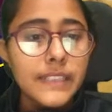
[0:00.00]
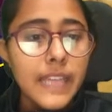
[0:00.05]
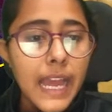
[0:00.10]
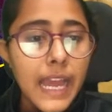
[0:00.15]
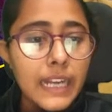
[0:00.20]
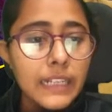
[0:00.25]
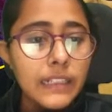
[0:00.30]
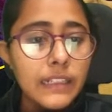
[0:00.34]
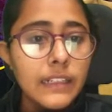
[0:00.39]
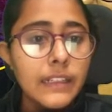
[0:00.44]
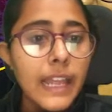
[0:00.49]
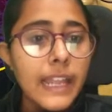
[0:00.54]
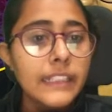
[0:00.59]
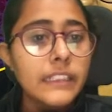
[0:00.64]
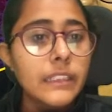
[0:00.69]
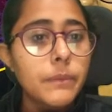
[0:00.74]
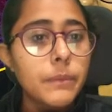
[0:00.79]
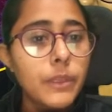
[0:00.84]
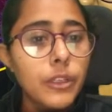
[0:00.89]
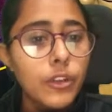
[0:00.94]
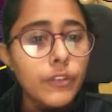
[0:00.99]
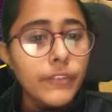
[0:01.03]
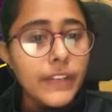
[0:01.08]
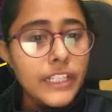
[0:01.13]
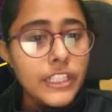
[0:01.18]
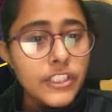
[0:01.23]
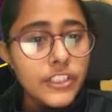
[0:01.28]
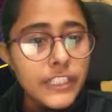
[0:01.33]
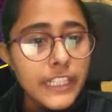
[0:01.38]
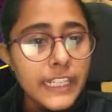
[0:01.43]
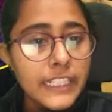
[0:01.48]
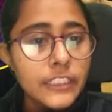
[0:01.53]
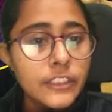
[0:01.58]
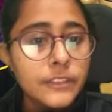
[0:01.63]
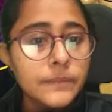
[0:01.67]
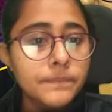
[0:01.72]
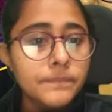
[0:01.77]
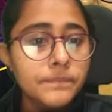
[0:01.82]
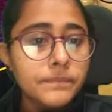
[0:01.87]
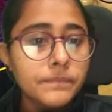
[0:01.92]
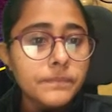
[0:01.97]
act like the bill of exchange
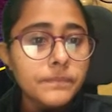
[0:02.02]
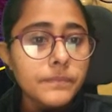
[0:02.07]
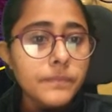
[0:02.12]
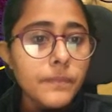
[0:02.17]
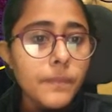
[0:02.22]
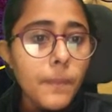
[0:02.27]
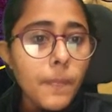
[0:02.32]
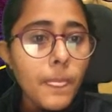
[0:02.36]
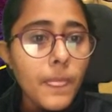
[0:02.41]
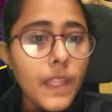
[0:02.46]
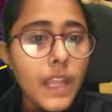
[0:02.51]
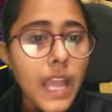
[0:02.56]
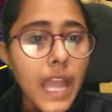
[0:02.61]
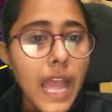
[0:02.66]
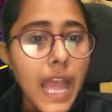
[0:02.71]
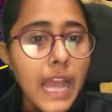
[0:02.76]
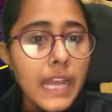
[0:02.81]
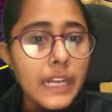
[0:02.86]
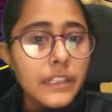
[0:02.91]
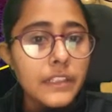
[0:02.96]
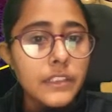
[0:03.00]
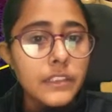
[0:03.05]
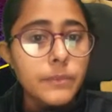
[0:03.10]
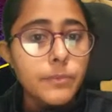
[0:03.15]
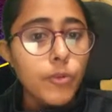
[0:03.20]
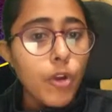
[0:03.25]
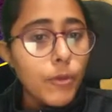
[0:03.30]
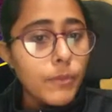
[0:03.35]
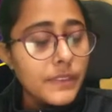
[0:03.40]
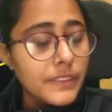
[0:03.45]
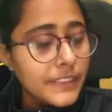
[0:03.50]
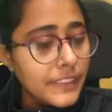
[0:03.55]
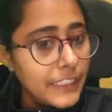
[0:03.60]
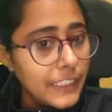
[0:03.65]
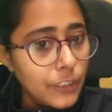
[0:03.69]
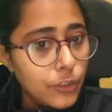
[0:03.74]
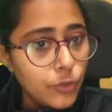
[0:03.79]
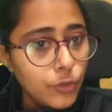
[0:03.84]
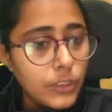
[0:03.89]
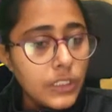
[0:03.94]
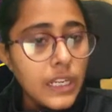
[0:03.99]
and a promissory
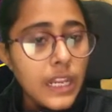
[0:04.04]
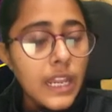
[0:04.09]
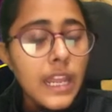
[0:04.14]
note.